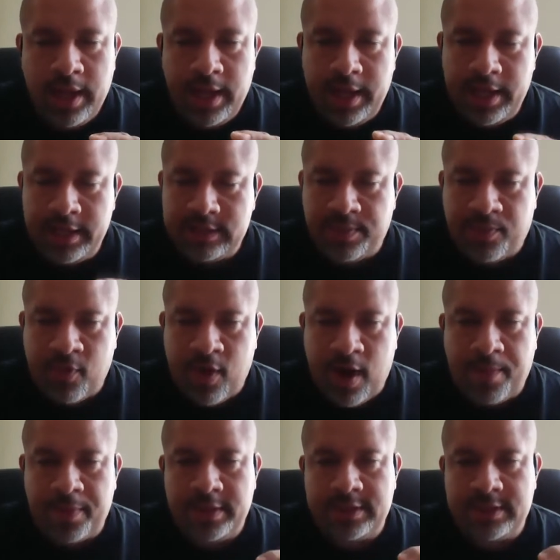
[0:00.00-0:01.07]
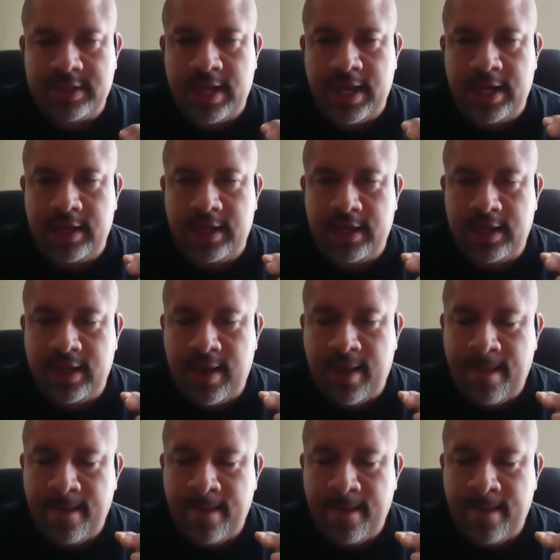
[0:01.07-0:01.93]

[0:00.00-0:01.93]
is the property standing?